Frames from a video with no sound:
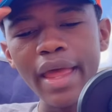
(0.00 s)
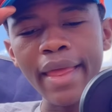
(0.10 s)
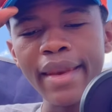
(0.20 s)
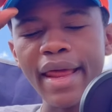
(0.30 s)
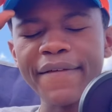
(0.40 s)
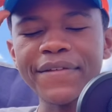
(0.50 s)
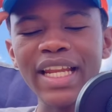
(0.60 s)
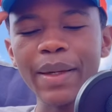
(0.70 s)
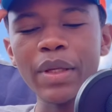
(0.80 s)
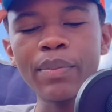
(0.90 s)
And I feel
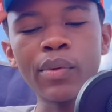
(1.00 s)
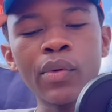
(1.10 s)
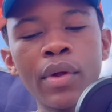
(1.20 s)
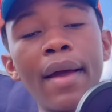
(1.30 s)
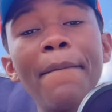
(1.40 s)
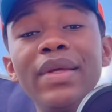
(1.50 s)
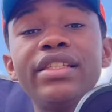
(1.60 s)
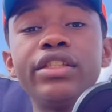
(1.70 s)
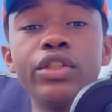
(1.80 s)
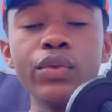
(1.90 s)
like people
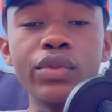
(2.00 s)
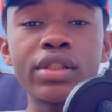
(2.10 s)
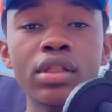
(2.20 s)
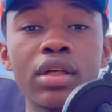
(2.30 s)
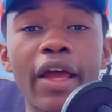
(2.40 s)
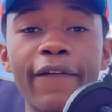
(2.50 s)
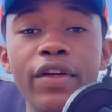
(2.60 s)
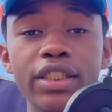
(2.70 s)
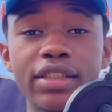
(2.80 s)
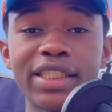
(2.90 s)
misuse
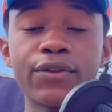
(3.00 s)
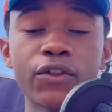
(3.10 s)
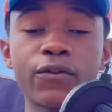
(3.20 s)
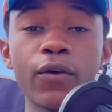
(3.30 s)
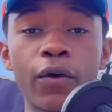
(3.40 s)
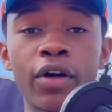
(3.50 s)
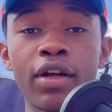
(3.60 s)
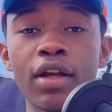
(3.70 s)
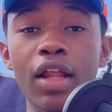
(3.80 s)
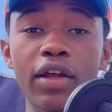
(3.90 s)
Ephesians six verse four.
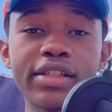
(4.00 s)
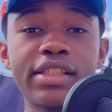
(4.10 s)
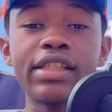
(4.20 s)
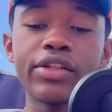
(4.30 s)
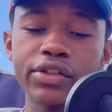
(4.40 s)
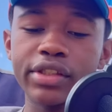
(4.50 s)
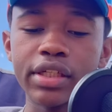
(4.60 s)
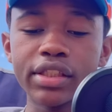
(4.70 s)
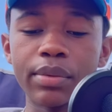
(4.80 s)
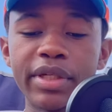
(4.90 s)
A lot of teenagers
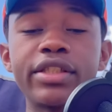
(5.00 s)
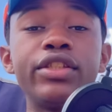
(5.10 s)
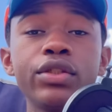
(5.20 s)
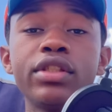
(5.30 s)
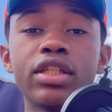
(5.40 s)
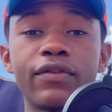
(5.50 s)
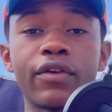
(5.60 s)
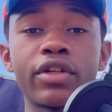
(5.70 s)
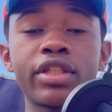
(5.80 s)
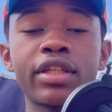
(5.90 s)
tend to misuse those
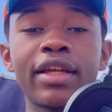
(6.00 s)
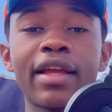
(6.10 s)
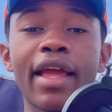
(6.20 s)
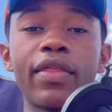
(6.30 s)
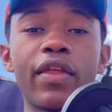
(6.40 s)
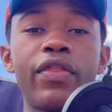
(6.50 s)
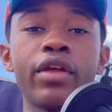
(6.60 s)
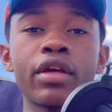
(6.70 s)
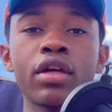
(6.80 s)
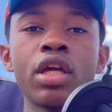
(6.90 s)
verse, and they
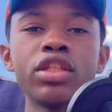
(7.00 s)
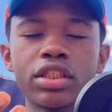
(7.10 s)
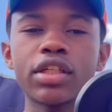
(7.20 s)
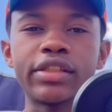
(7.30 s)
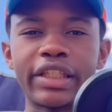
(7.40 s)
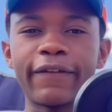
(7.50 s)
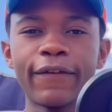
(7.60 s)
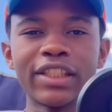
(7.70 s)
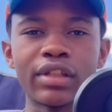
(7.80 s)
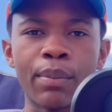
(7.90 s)
think just because they feel
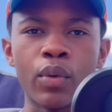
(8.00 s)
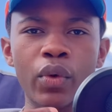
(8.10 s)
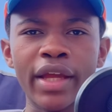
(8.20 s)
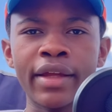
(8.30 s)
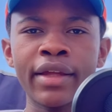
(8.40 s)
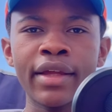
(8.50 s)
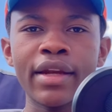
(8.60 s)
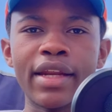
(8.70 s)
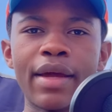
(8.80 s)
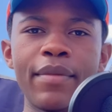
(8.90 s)
some type of way,
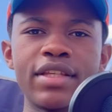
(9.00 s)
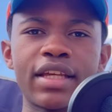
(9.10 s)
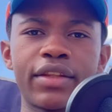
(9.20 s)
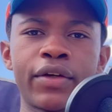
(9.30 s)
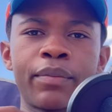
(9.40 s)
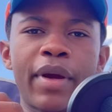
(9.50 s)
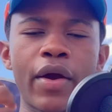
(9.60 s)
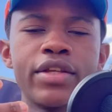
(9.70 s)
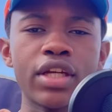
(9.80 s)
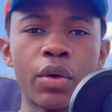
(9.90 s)
and that means that their
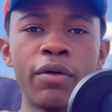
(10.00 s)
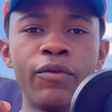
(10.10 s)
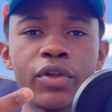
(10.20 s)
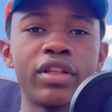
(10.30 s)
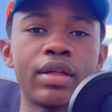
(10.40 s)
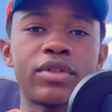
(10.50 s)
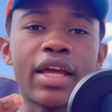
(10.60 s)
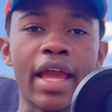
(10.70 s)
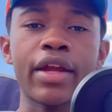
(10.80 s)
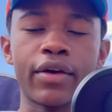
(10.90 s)
parents are rebuking them to
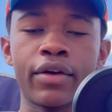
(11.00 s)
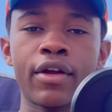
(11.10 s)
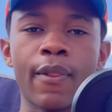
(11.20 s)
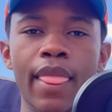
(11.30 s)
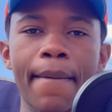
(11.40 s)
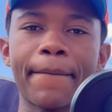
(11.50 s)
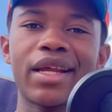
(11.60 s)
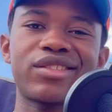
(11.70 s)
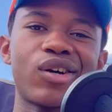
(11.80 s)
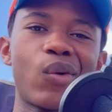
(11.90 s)
anger. But
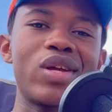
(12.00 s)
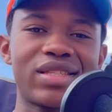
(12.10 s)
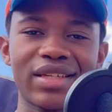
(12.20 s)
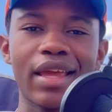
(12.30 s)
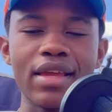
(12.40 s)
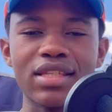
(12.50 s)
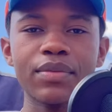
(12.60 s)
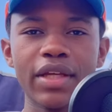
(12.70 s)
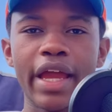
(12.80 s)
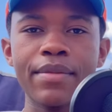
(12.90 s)
that's not always the case.
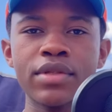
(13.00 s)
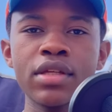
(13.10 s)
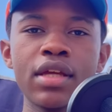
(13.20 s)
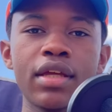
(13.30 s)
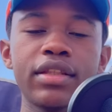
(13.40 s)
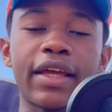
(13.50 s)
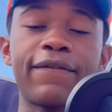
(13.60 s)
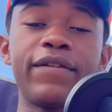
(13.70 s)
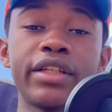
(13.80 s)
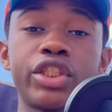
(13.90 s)
Sometimes that
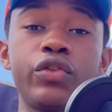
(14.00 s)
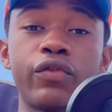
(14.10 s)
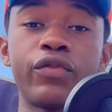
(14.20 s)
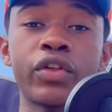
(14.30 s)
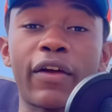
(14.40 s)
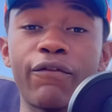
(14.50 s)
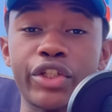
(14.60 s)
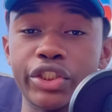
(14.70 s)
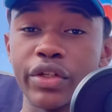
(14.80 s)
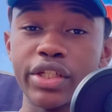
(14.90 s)
feeling that you feel, that
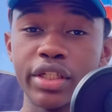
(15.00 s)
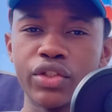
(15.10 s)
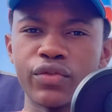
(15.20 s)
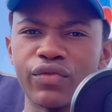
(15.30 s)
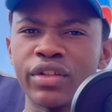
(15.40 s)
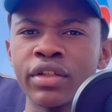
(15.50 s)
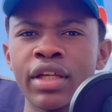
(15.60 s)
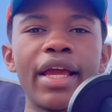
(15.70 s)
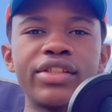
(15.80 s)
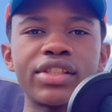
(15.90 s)
frustration that you feel,
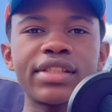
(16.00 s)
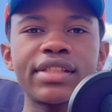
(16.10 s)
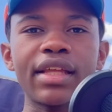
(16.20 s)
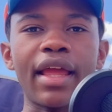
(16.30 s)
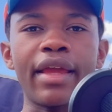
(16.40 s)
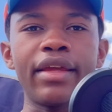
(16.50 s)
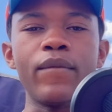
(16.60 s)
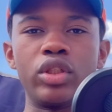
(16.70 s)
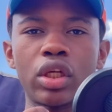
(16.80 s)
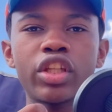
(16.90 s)
it's just a
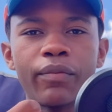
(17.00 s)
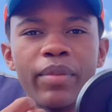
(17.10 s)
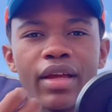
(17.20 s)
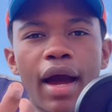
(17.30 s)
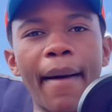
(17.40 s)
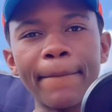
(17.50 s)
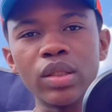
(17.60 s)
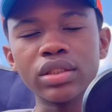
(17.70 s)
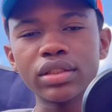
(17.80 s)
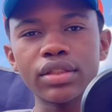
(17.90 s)
result of being
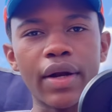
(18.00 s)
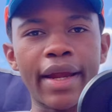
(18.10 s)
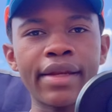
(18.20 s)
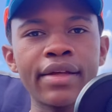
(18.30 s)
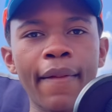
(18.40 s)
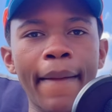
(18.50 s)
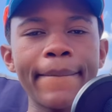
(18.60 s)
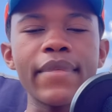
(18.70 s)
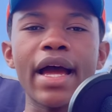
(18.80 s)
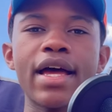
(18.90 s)
humbled, right?
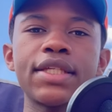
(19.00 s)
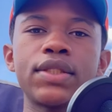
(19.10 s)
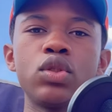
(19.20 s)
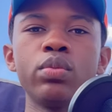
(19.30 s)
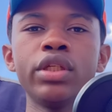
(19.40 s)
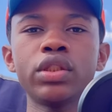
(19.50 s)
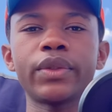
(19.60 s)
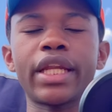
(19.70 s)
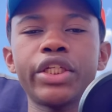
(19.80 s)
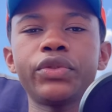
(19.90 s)
As humans, we're
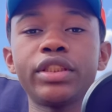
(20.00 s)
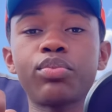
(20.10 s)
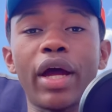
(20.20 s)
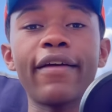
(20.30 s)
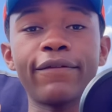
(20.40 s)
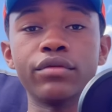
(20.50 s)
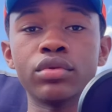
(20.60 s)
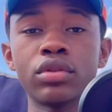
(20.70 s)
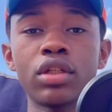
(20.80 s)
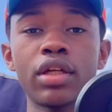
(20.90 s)
naturally prideful.
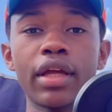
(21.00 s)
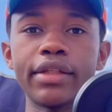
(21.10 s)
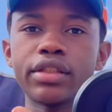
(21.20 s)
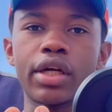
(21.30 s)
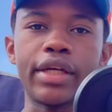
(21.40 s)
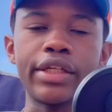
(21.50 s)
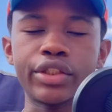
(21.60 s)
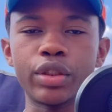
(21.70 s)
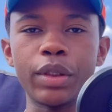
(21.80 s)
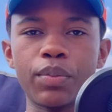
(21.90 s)
It's in our nature
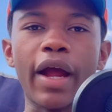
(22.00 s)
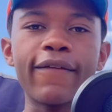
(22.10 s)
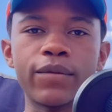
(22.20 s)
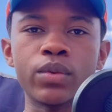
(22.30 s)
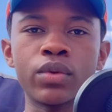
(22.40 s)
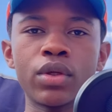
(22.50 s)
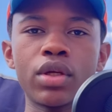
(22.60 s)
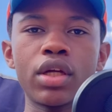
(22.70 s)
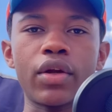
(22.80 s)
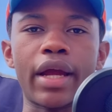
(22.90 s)
to be prideful, right?